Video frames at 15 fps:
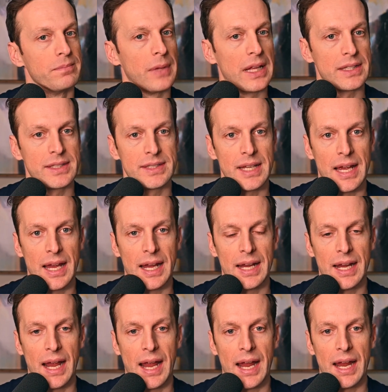let's
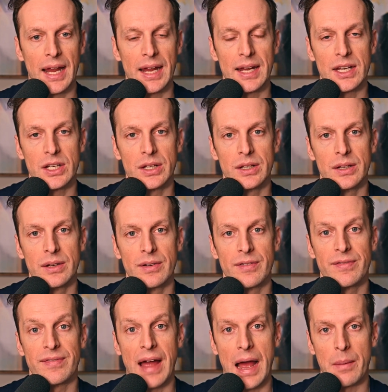say a
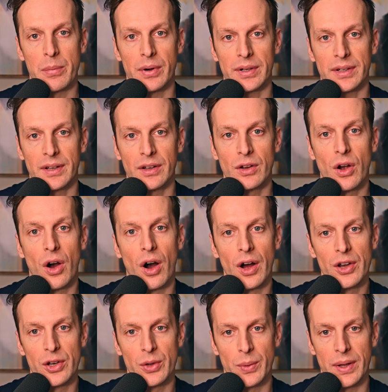fabric
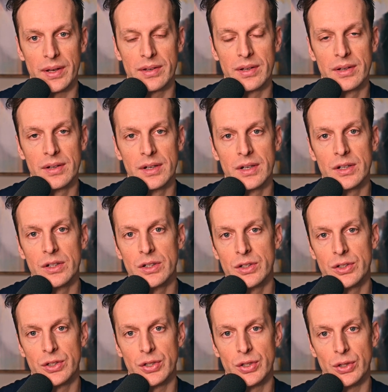conduit
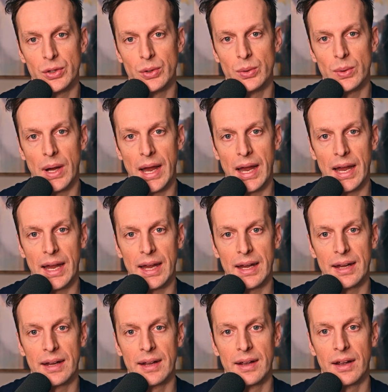to
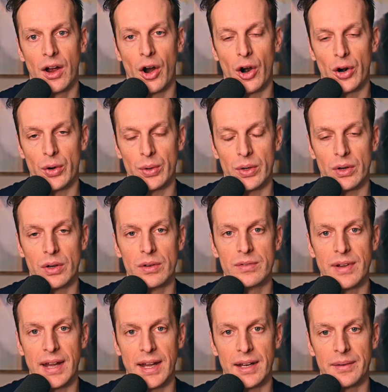a artery or a
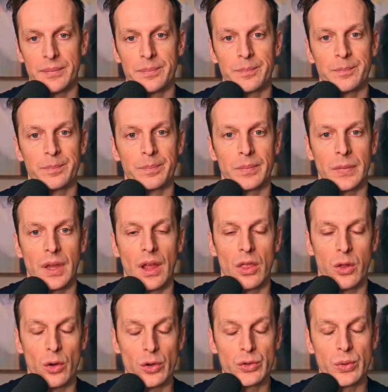vein.
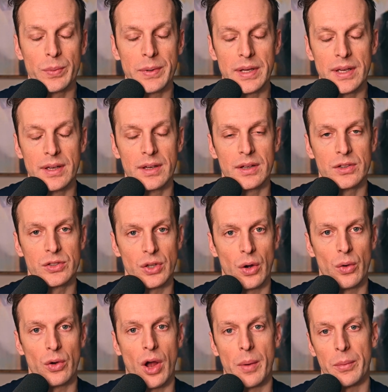Those will be
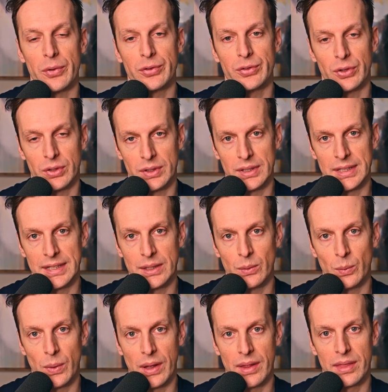sewn almost certainly
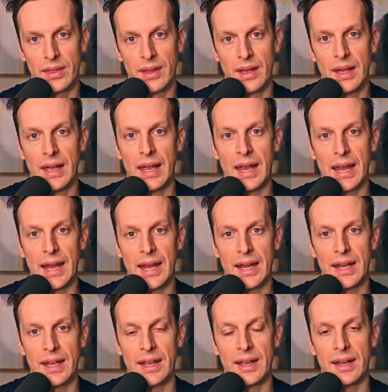with
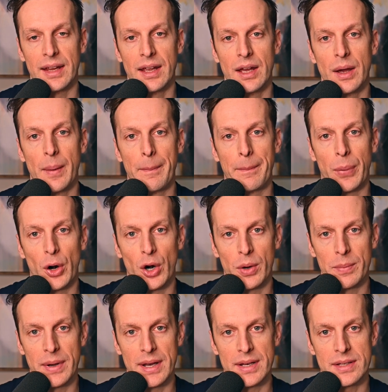a
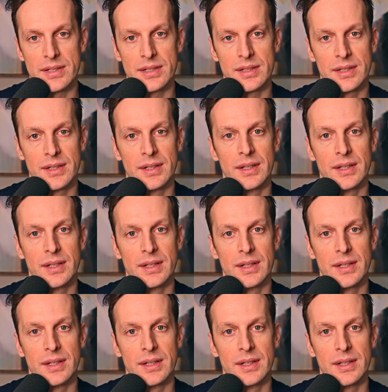permanent